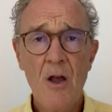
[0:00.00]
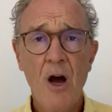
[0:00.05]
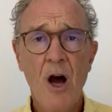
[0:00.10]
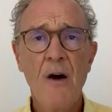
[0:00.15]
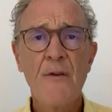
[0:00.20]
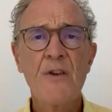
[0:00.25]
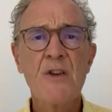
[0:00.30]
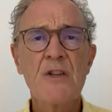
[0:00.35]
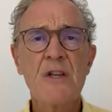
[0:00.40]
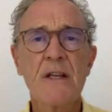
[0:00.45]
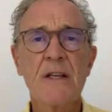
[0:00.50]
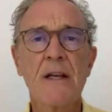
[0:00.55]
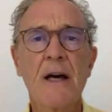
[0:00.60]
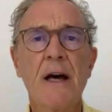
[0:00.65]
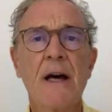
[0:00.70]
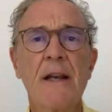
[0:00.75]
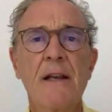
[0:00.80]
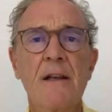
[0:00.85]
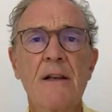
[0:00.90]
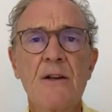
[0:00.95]
After she
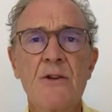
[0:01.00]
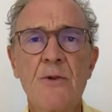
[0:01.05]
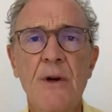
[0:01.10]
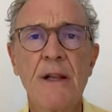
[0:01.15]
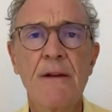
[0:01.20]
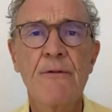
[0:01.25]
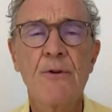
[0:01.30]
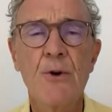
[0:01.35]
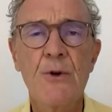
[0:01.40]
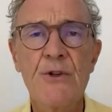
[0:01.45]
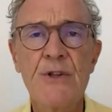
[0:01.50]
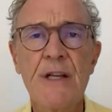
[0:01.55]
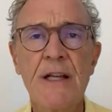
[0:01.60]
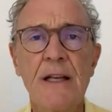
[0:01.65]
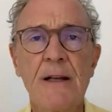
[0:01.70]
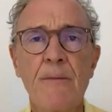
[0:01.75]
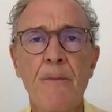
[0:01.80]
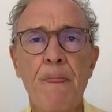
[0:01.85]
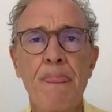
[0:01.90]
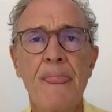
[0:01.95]
died in
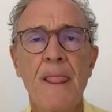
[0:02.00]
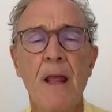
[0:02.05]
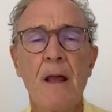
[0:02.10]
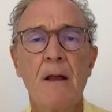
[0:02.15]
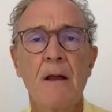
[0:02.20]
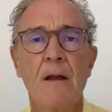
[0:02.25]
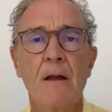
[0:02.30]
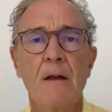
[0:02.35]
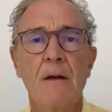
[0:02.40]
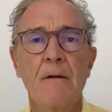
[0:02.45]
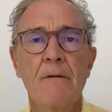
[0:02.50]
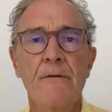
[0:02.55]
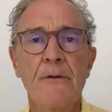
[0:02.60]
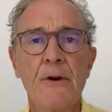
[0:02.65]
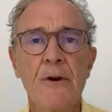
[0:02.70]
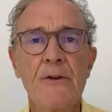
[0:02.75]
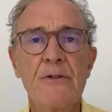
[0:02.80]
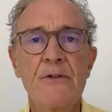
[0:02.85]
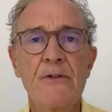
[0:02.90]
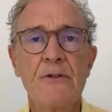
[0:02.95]
2014,
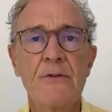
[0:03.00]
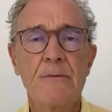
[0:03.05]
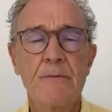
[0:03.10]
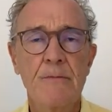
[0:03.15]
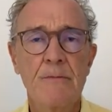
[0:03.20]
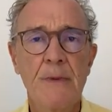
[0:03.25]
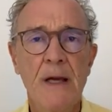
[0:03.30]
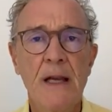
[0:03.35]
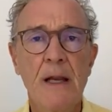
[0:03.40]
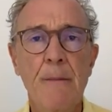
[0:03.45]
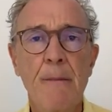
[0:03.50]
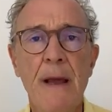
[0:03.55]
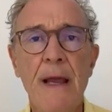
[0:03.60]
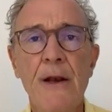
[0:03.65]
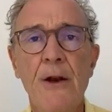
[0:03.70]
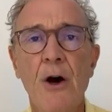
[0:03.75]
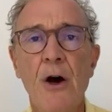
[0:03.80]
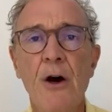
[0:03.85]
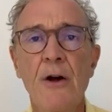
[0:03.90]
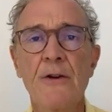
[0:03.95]
first Megan
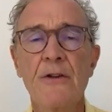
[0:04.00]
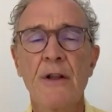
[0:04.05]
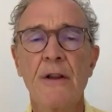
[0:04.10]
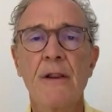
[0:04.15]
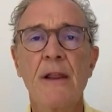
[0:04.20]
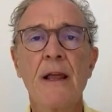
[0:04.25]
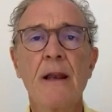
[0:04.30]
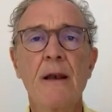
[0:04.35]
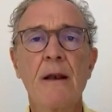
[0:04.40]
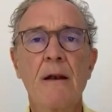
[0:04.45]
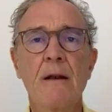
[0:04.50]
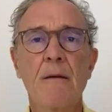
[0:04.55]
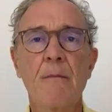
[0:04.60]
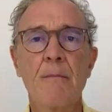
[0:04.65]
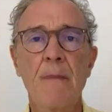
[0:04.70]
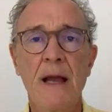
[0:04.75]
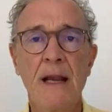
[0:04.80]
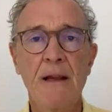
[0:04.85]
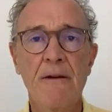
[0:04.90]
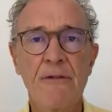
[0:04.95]
Maynard and then
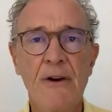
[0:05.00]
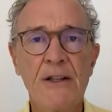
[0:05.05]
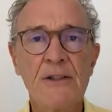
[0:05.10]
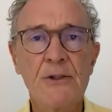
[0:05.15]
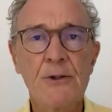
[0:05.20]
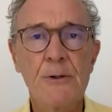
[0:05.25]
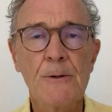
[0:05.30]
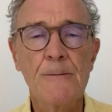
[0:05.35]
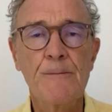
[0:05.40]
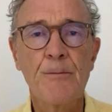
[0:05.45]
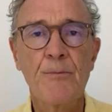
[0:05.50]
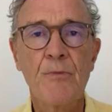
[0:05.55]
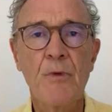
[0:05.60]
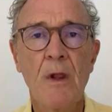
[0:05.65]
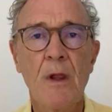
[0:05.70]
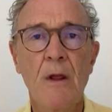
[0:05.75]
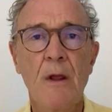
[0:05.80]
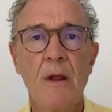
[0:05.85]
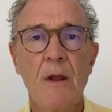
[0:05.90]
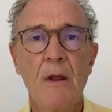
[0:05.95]
Maggie Fussell
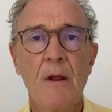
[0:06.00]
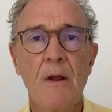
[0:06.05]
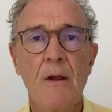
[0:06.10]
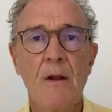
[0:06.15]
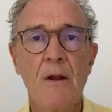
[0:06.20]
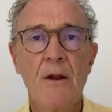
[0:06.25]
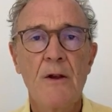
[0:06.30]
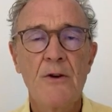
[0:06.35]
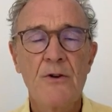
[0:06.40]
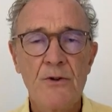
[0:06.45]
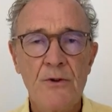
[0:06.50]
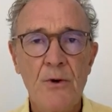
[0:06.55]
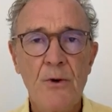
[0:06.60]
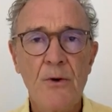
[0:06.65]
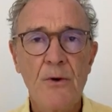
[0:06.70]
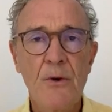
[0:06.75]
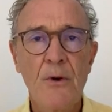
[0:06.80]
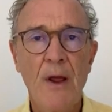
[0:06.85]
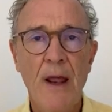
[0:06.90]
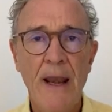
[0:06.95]

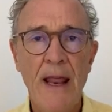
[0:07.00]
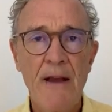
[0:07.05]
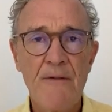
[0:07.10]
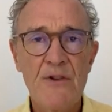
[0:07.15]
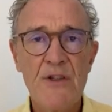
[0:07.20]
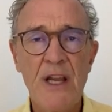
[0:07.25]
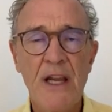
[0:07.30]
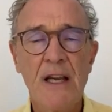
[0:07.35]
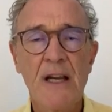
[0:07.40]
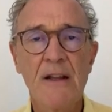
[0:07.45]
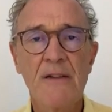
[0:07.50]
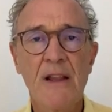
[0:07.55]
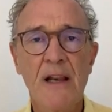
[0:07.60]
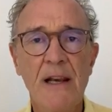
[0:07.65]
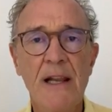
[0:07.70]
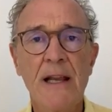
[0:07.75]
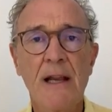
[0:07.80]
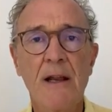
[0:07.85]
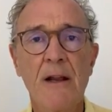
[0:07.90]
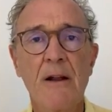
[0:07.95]
took and have taken the
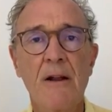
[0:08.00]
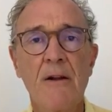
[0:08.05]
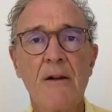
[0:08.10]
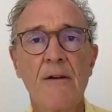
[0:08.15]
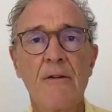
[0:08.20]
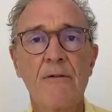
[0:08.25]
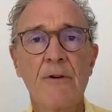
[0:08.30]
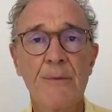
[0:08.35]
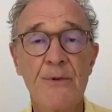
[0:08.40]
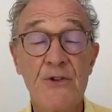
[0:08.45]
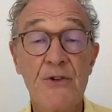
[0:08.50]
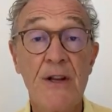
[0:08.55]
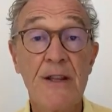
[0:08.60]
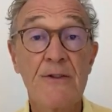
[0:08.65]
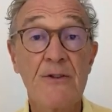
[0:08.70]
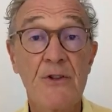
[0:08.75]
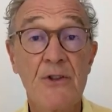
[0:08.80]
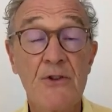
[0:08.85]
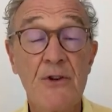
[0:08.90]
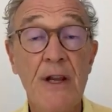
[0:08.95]
link from
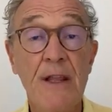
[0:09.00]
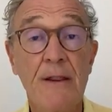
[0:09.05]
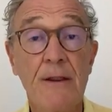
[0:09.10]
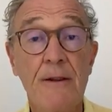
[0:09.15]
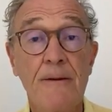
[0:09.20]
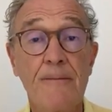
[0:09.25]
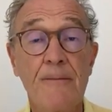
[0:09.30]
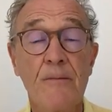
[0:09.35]
strength to strength